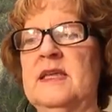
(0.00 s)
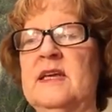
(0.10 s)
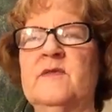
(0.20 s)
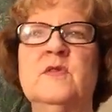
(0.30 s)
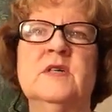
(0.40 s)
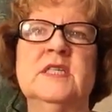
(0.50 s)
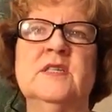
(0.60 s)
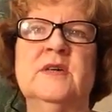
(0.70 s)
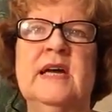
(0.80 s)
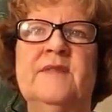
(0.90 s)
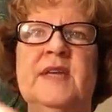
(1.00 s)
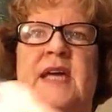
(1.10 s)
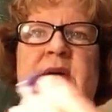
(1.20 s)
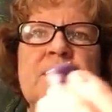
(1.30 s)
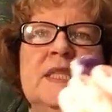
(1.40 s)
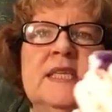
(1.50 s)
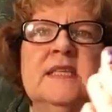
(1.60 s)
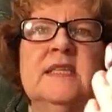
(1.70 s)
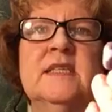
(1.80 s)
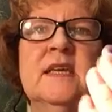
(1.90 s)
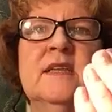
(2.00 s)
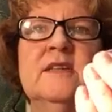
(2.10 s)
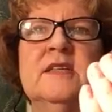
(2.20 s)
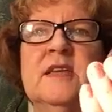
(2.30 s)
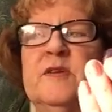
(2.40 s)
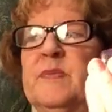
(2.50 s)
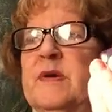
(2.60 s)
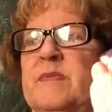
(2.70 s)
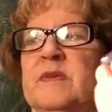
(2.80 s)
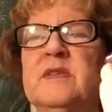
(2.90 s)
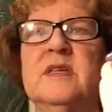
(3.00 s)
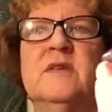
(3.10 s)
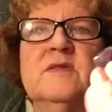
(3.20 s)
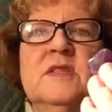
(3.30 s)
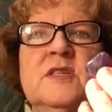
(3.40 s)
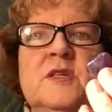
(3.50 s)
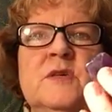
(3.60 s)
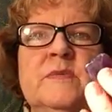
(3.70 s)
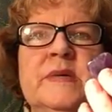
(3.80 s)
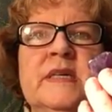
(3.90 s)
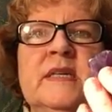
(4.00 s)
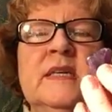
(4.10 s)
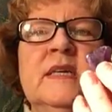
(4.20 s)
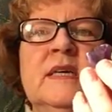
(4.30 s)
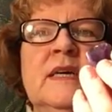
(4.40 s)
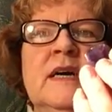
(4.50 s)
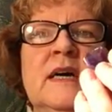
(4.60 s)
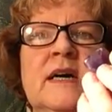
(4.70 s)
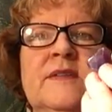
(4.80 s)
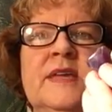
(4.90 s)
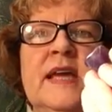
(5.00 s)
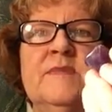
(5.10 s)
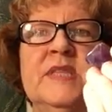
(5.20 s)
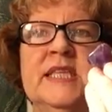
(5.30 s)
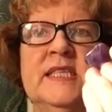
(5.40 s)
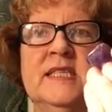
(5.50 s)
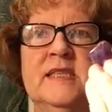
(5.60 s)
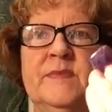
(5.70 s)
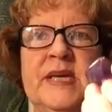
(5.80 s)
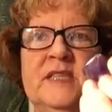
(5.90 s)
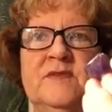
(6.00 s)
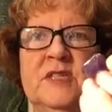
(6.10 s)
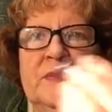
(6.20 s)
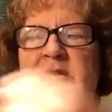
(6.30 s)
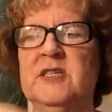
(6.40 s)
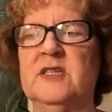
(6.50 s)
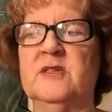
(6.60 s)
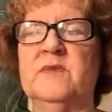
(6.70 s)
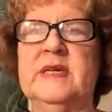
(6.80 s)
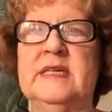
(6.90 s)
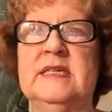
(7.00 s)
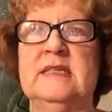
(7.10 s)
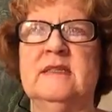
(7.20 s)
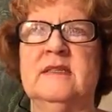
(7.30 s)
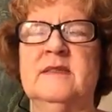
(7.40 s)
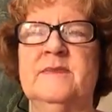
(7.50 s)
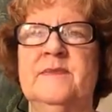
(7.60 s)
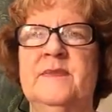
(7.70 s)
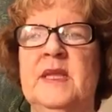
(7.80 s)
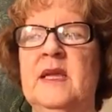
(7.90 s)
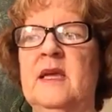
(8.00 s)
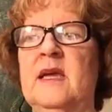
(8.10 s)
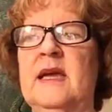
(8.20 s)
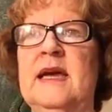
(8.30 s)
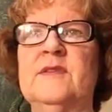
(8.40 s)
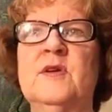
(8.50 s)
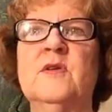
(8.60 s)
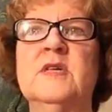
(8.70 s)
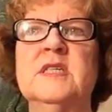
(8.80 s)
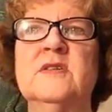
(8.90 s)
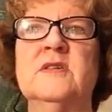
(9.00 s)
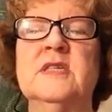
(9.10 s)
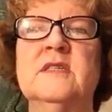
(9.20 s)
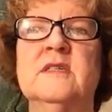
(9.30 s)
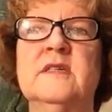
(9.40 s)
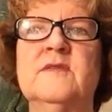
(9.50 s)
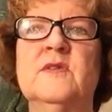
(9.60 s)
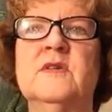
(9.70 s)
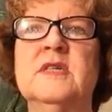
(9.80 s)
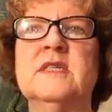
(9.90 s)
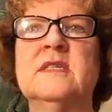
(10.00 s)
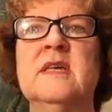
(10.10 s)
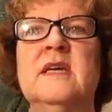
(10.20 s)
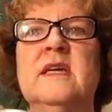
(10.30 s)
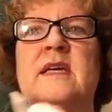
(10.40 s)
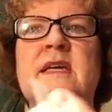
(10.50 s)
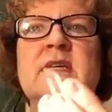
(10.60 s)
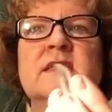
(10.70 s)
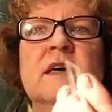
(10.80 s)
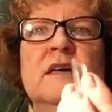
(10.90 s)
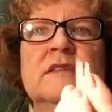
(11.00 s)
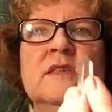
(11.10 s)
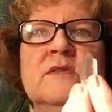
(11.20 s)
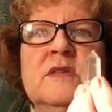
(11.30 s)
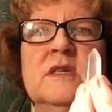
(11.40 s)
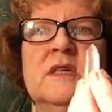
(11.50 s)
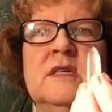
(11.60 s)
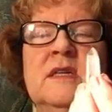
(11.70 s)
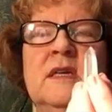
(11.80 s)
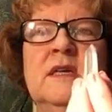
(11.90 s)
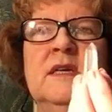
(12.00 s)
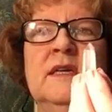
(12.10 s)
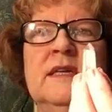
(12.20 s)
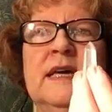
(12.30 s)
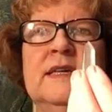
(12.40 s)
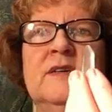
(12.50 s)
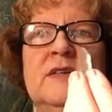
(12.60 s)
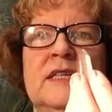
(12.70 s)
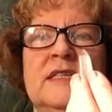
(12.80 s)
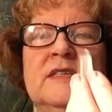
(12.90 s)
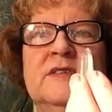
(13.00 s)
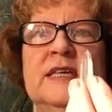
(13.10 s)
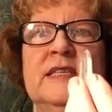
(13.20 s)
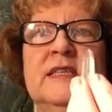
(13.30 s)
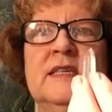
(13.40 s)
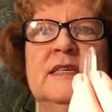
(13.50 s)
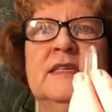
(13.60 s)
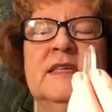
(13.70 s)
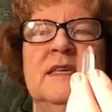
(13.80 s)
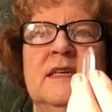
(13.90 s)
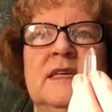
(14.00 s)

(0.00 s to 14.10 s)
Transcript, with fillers: Then, of course, you have the amethyst. There's other purple stones too, but the amethyst is the best for spiritual awareness. And the quartz crystal, of course, is also good not only to strengthen